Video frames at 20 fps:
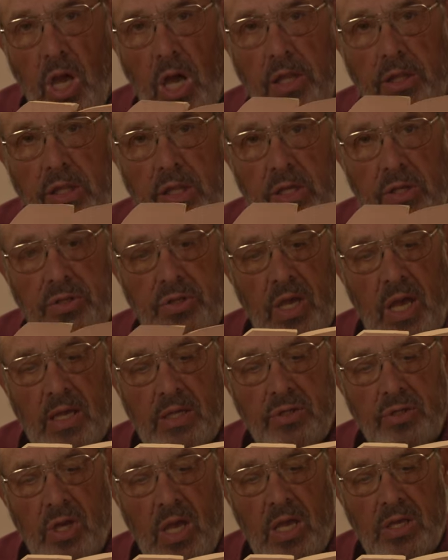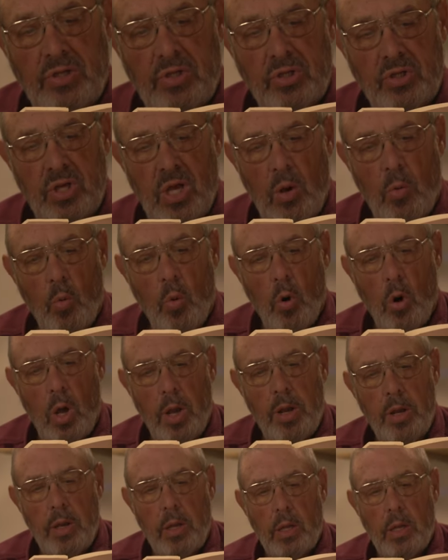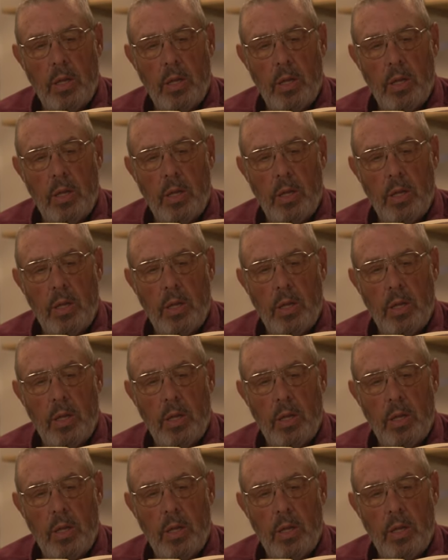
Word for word: gotten the exact sizes I want.